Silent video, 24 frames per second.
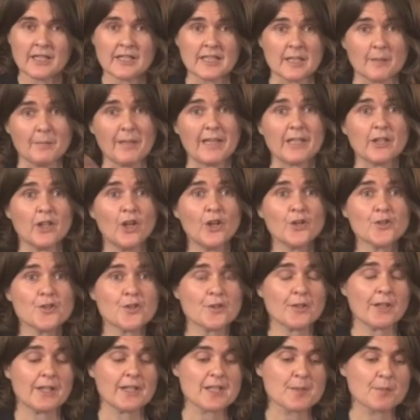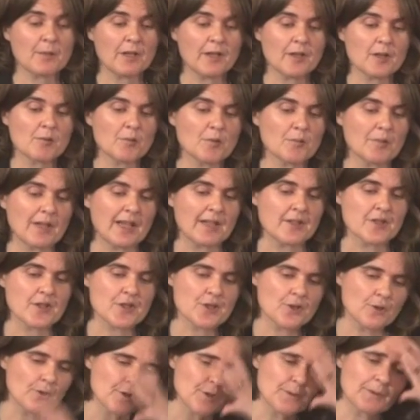Now, by contrast, one of the women I
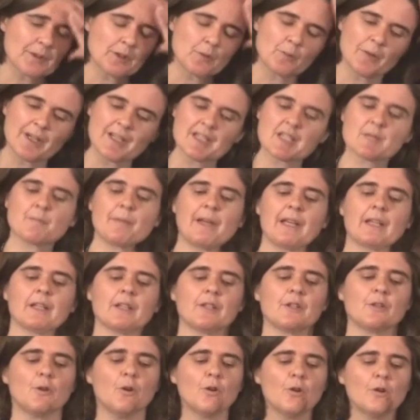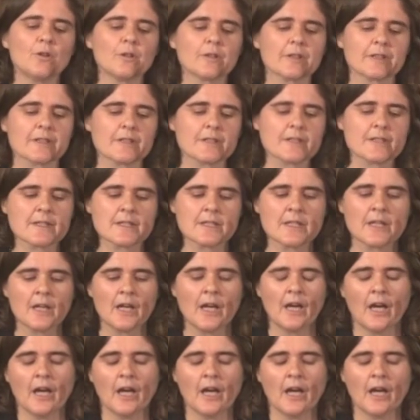just talked to in the West Bank in August,